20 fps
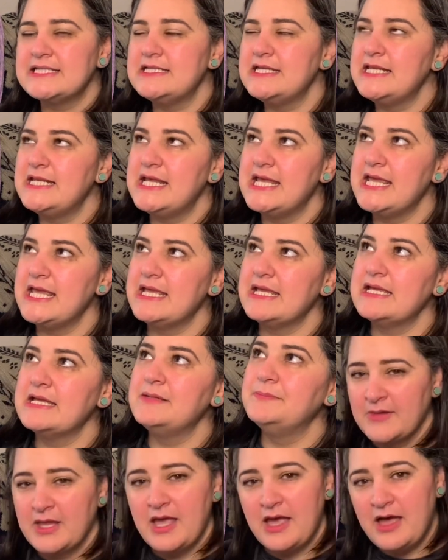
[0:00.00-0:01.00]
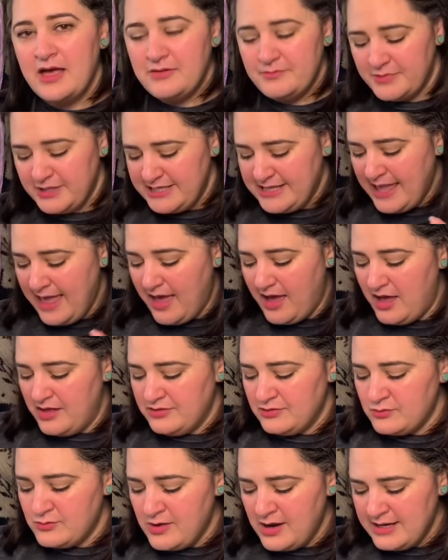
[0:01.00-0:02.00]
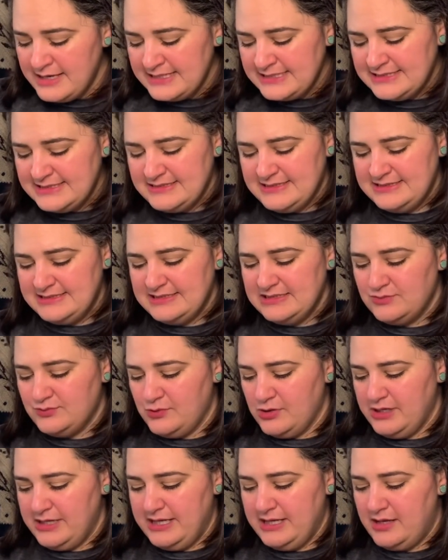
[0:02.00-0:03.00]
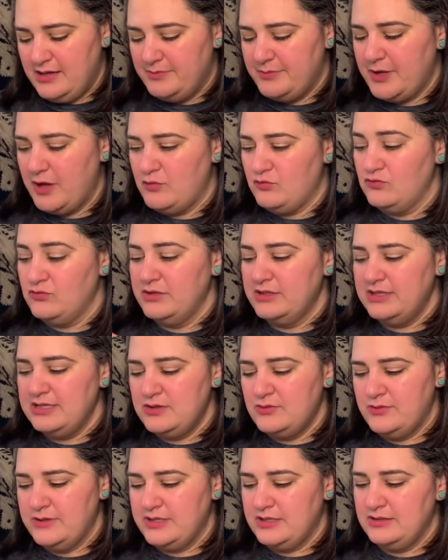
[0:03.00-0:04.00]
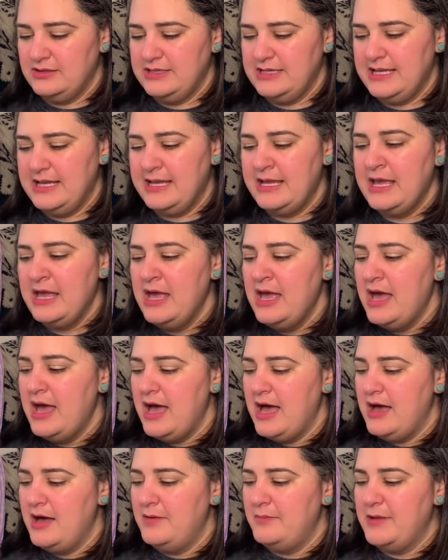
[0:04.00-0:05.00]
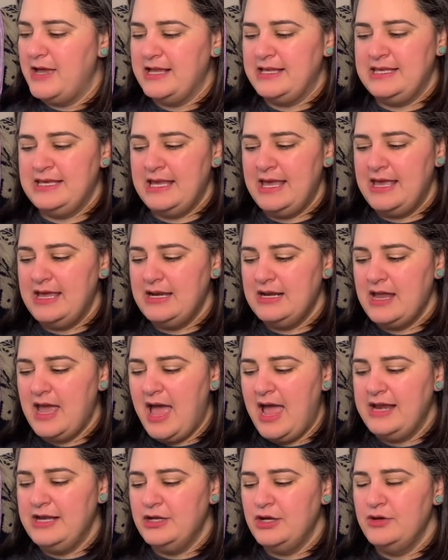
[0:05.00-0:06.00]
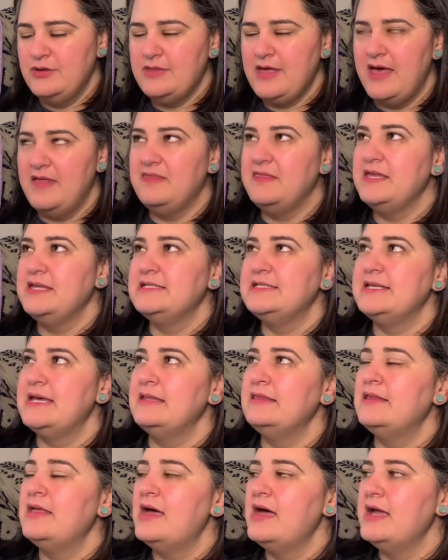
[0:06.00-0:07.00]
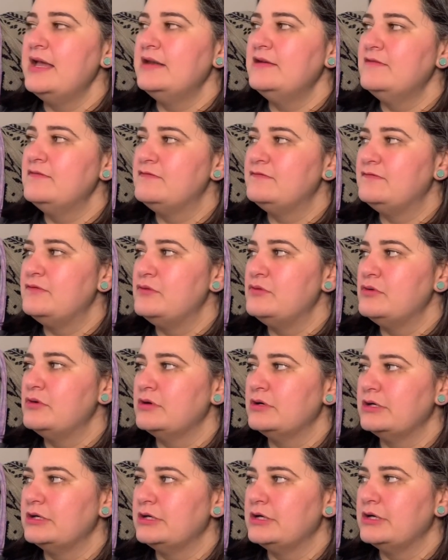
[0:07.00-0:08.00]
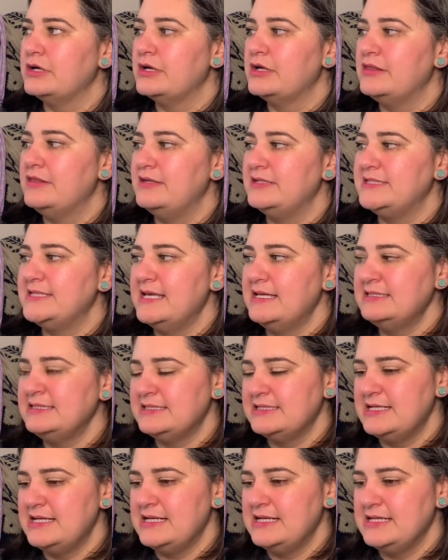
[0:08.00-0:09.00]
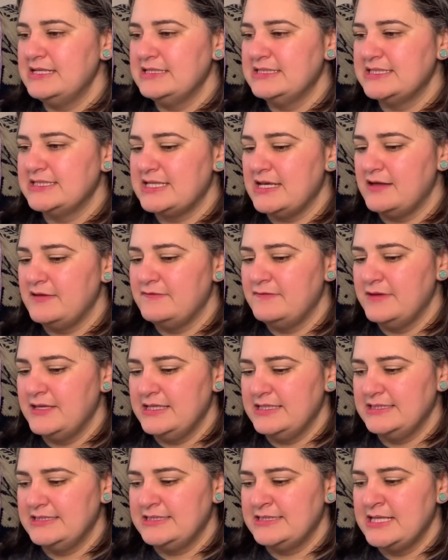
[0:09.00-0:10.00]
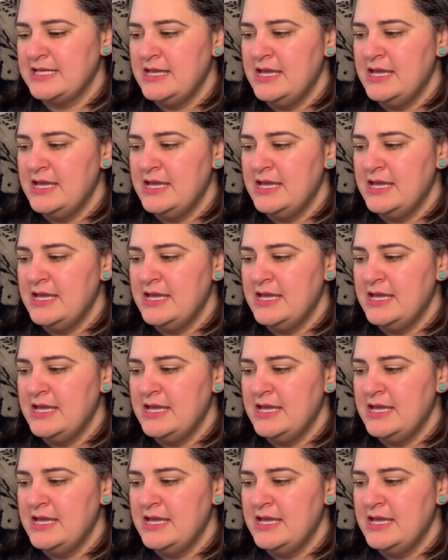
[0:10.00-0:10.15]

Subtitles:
knitting. But yeah, otherwise this is working up really quickly. Again, I know that the deadline for the test knitting stuff is